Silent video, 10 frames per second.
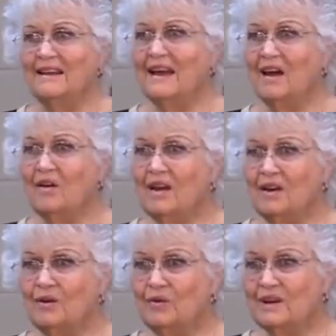now I
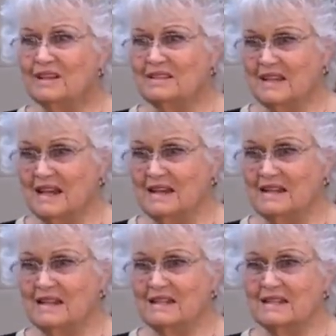know what a
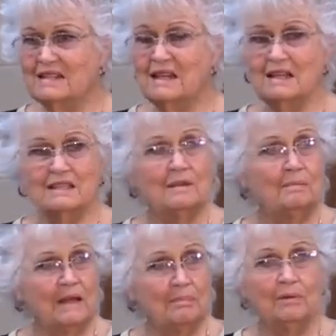saint is. It's the
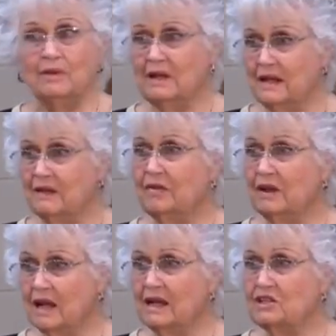people that let the
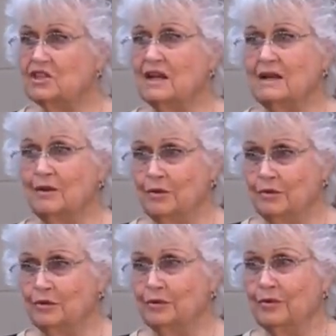light shine
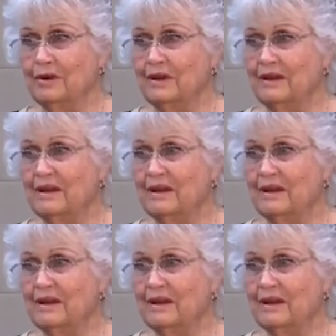through.